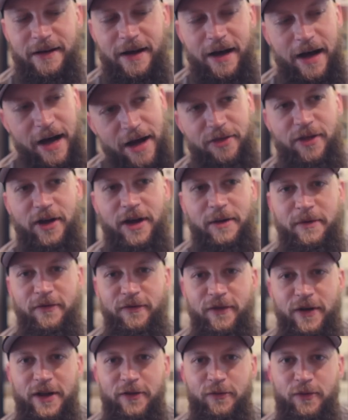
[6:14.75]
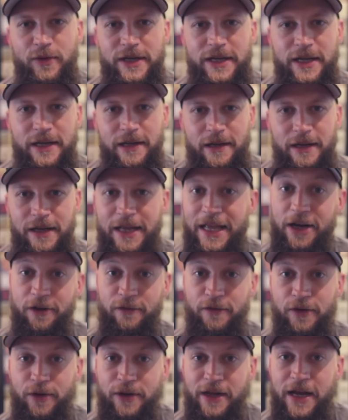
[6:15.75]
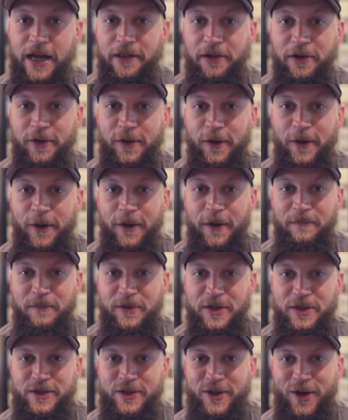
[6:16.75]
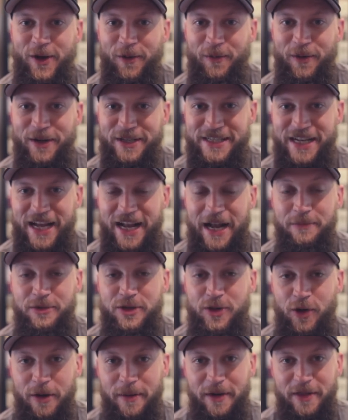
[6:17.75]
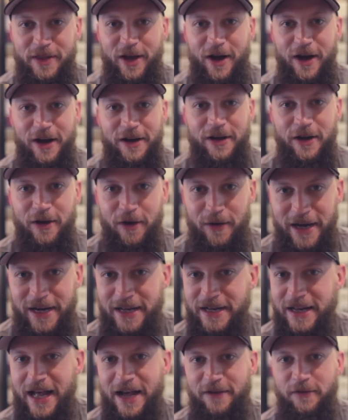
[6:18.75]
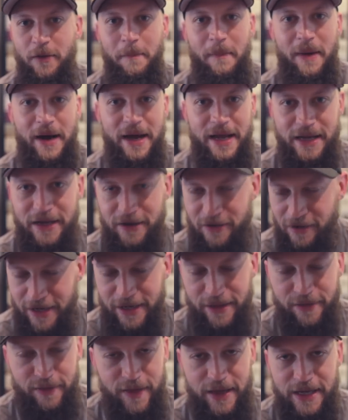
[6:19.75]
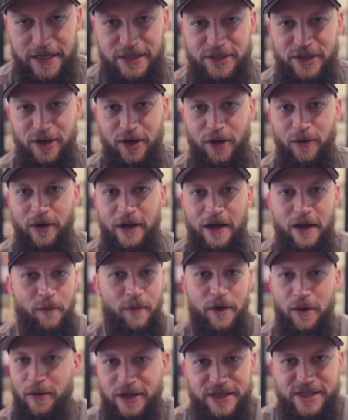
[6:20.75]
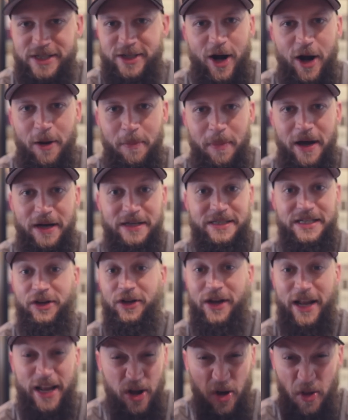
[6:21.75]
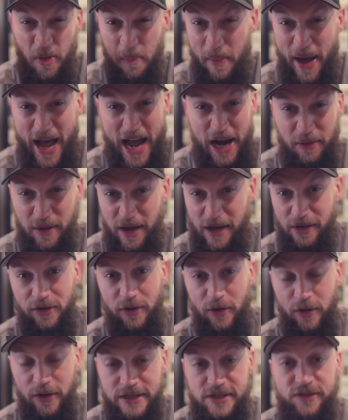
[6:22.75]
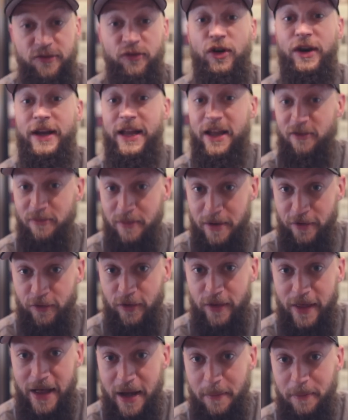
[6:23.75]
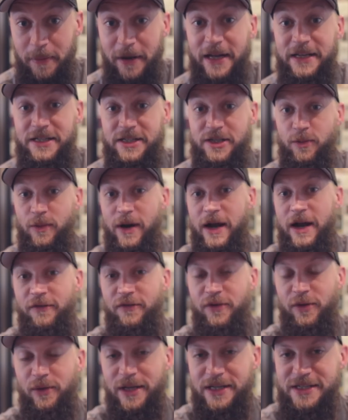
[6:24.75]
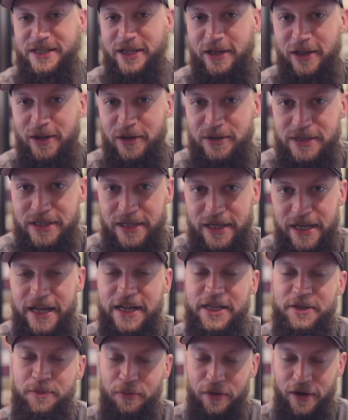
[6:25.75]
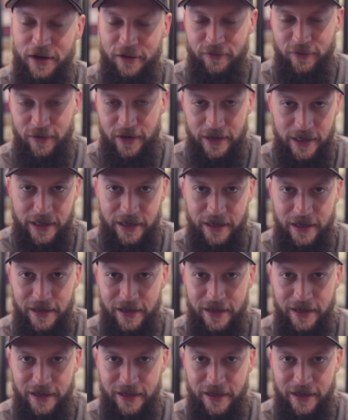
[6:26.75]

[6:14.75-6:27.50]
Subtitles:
I thought it'd be funny if we did a little interview together. So once again, I'm sorry about the audio. I didn't have a mic or anything, so we were in a Starbucks and you're getting all the background noise. Forgive me for that, but I swear if you listen closely, it's pretty funny.